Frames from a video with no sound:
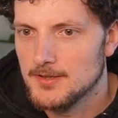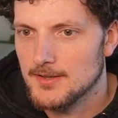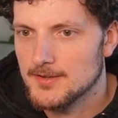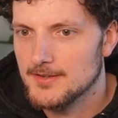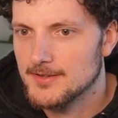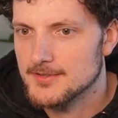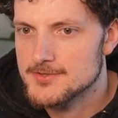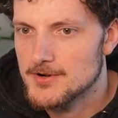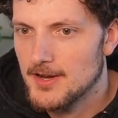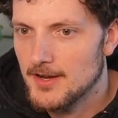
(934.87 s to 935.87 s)
like click and
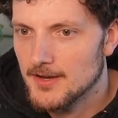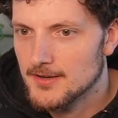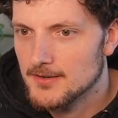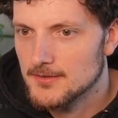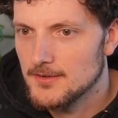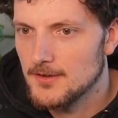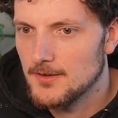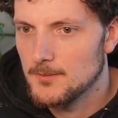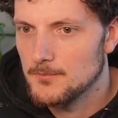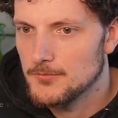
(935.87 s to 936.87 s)
drag,
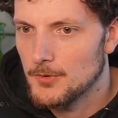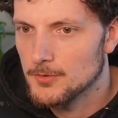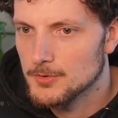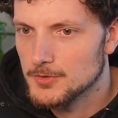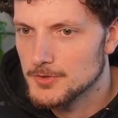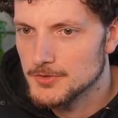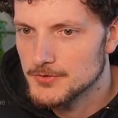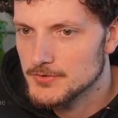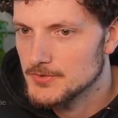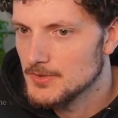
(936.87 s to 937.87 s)

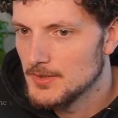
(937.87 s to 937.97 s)
focus,